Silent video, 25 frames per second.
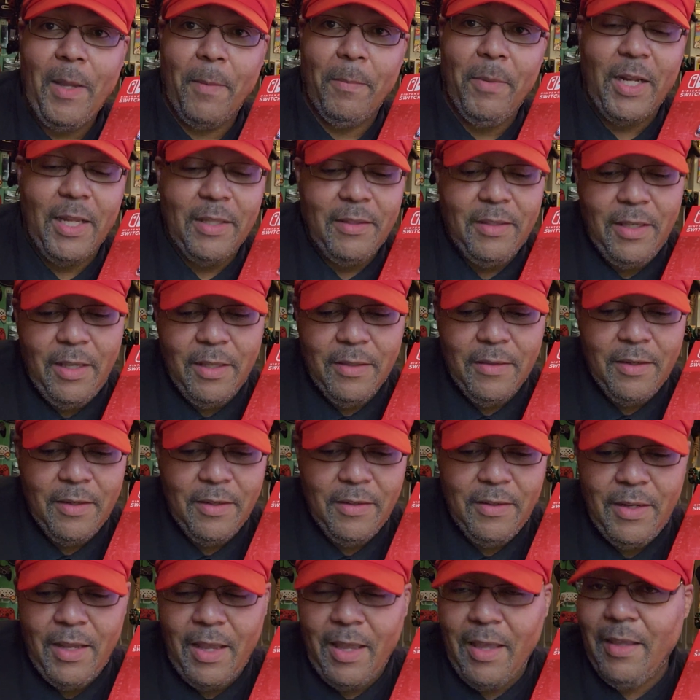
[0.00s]
But at the end of
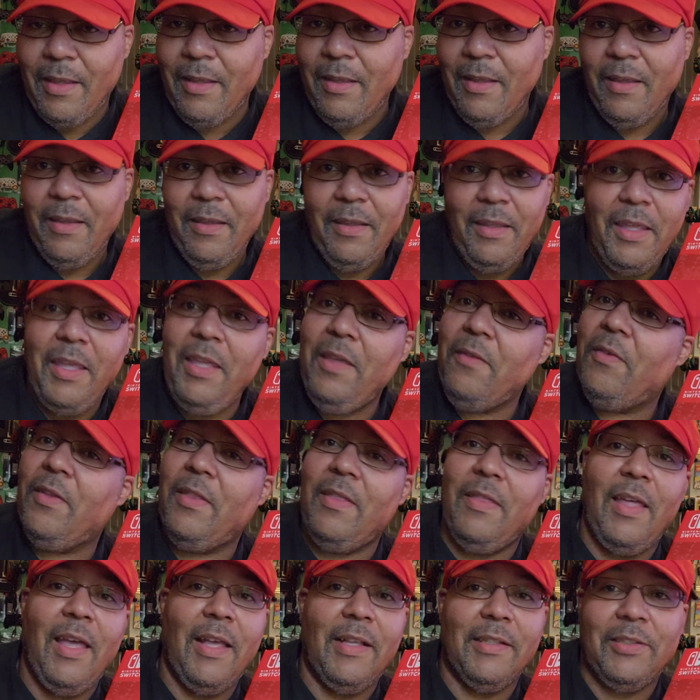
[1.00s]
the day,
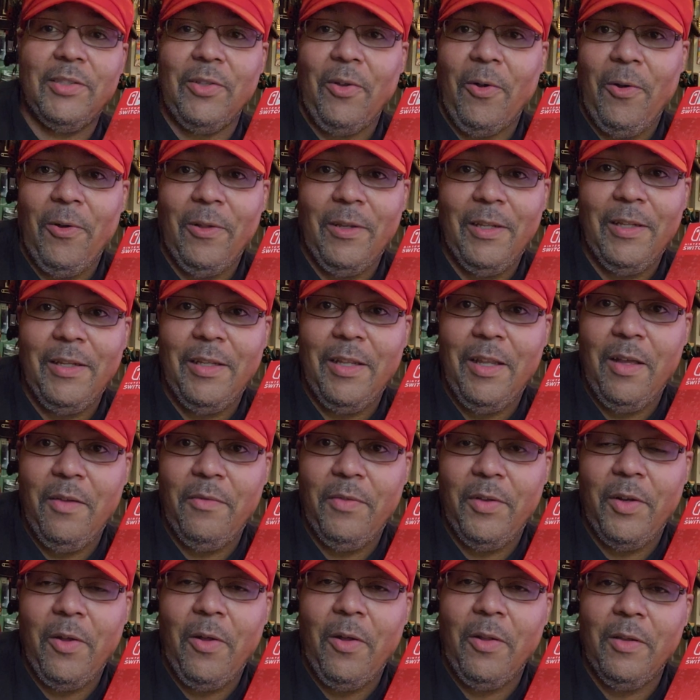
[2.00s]
even that's all in
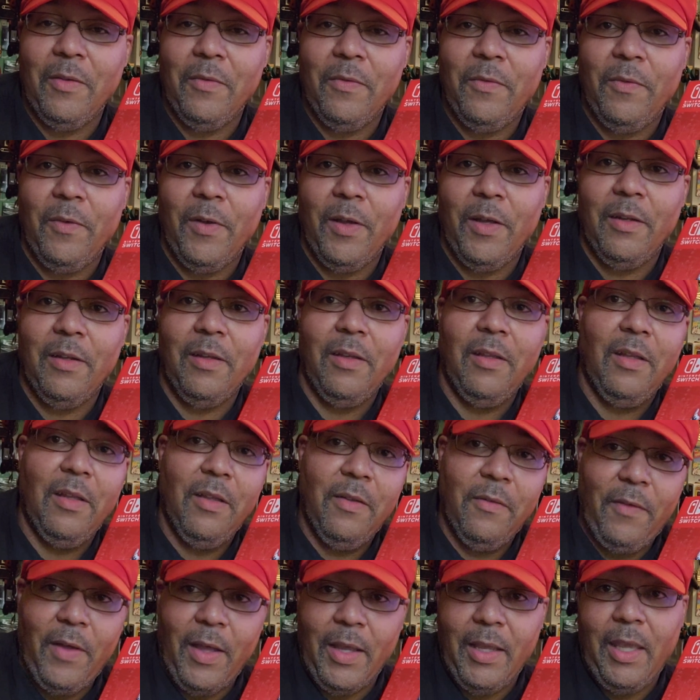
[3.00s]
love and all in fun.
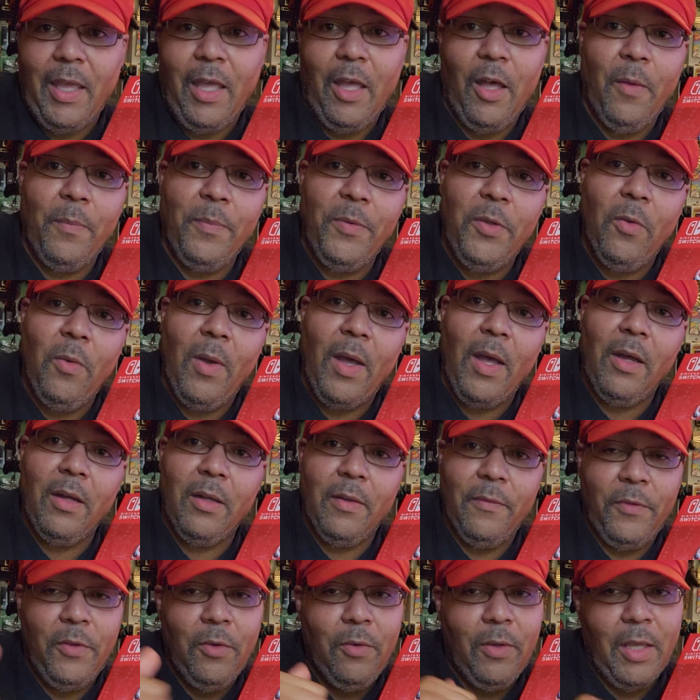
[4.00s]
If I can help you
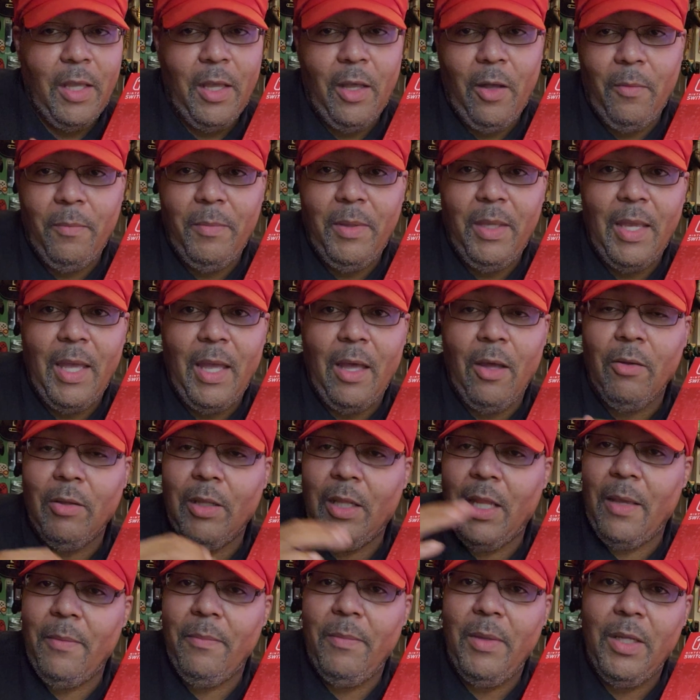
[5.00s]
out, if you can help me out,
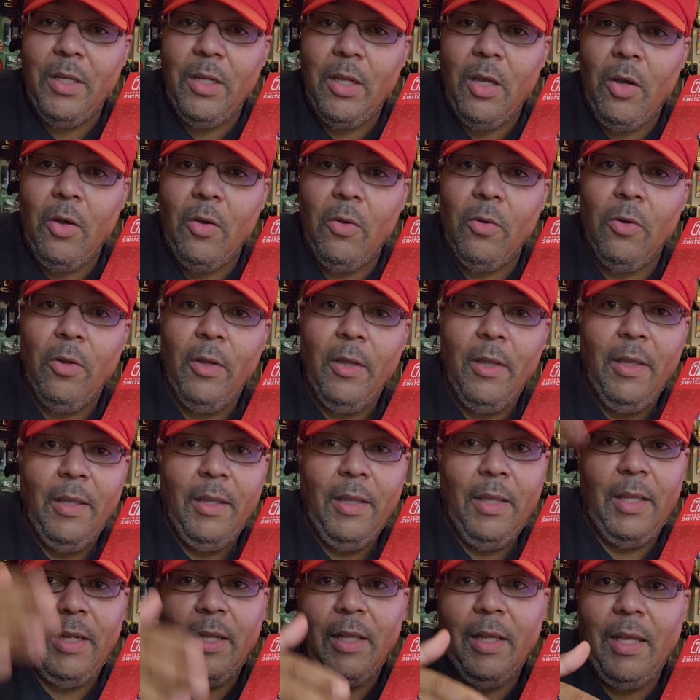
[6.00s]
let me know.
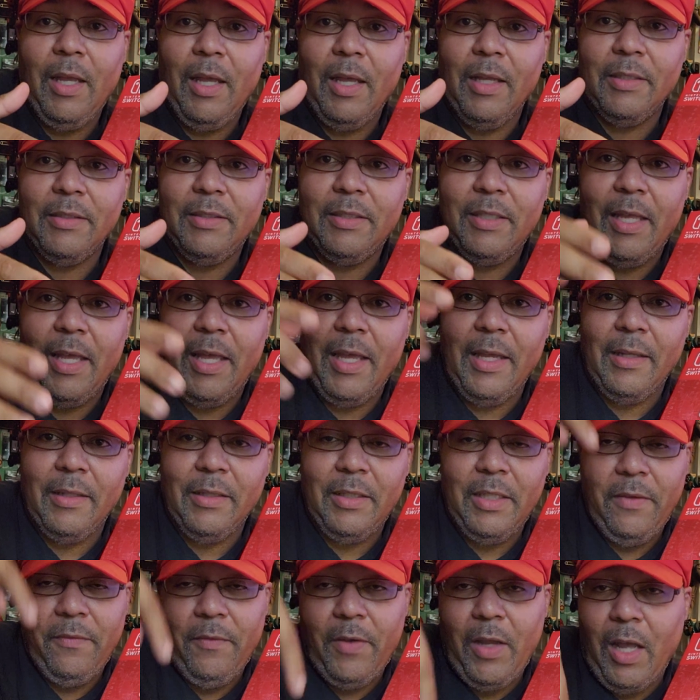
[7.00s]
Get in contact,
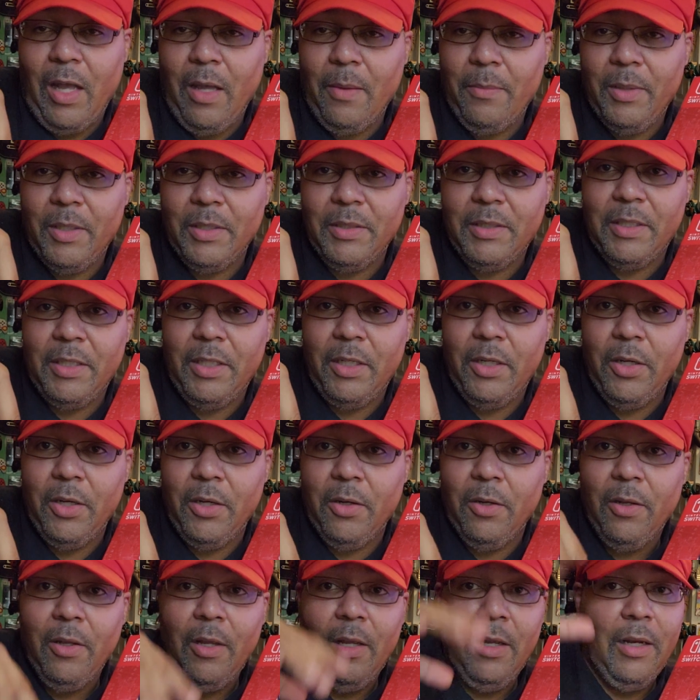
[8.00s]
leave comments
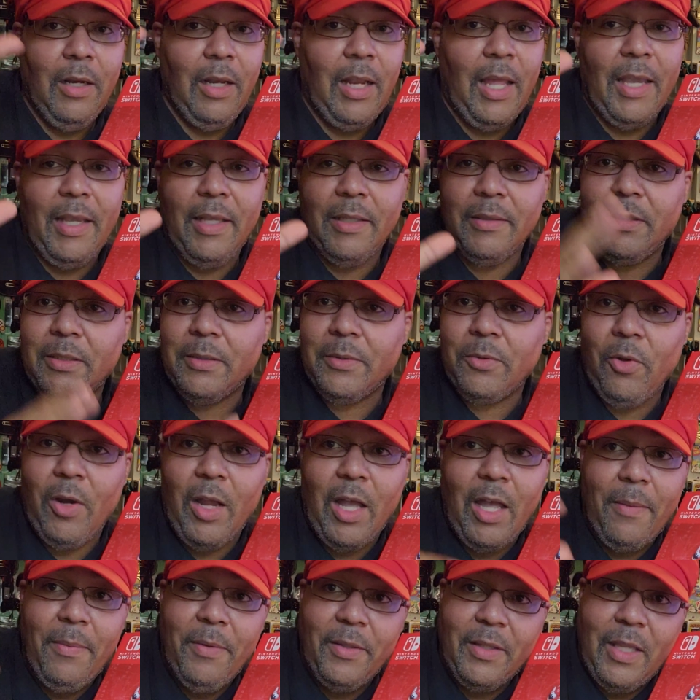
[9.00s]
here, like and
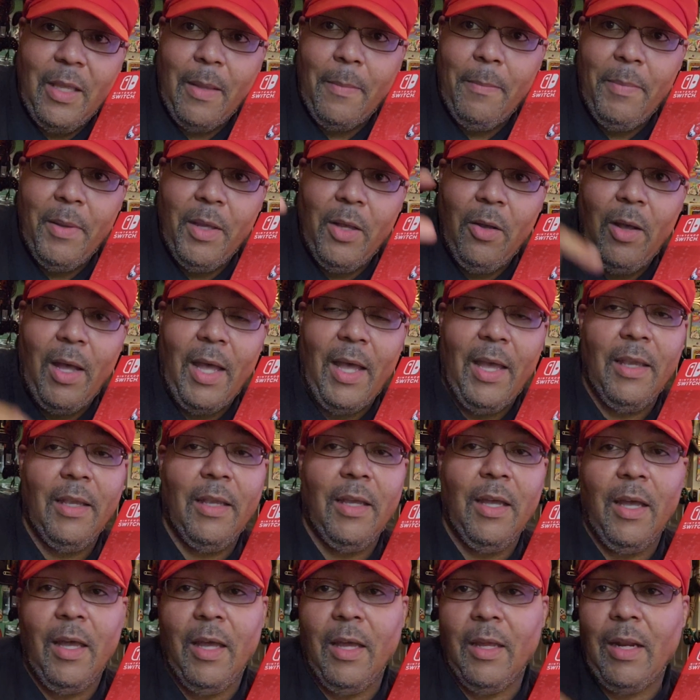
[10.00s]
subscribe, hit that bell
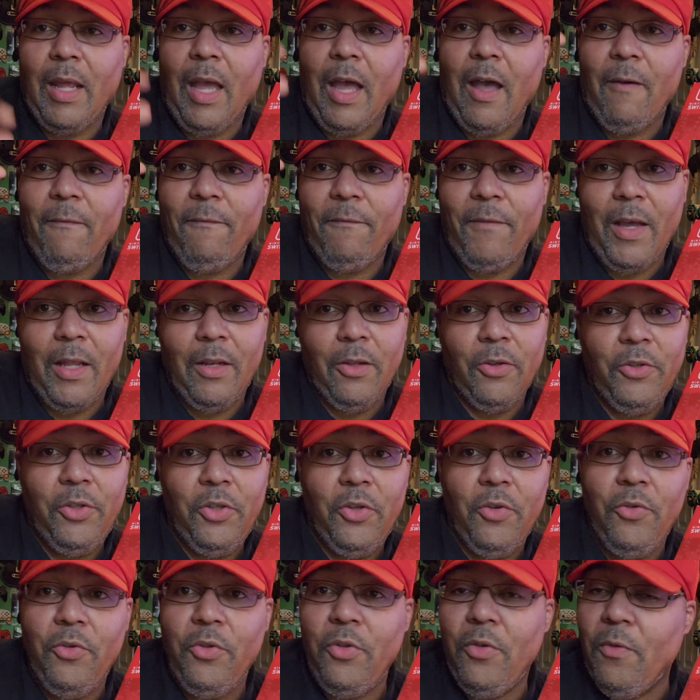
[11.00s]
icon. I'll follow
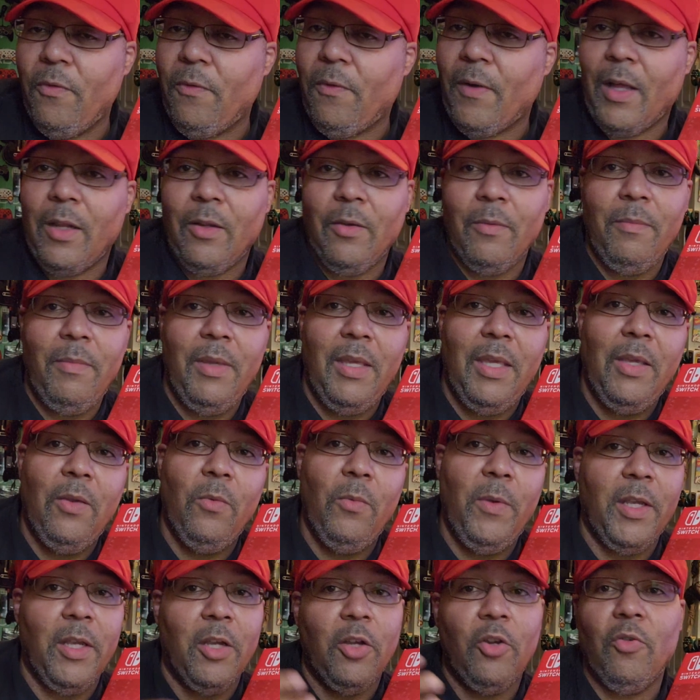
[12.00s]
you, you follow me.
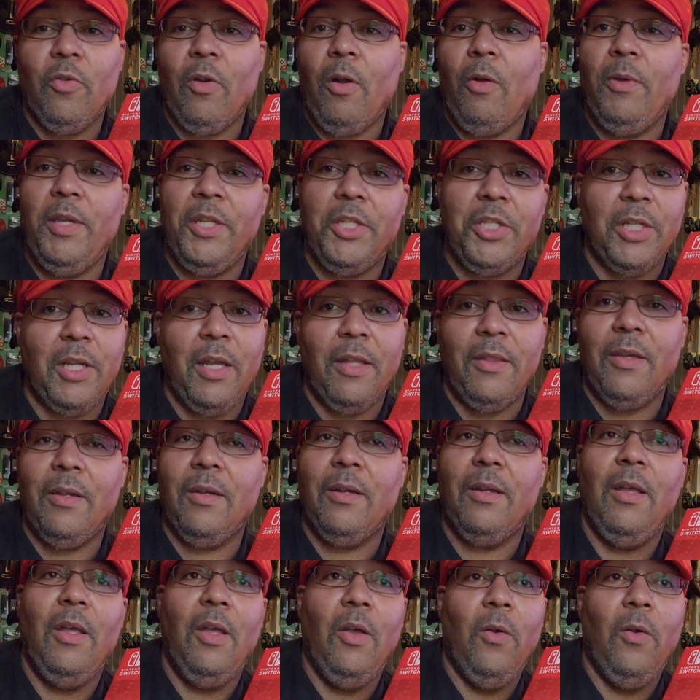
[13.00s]
We could grow each other.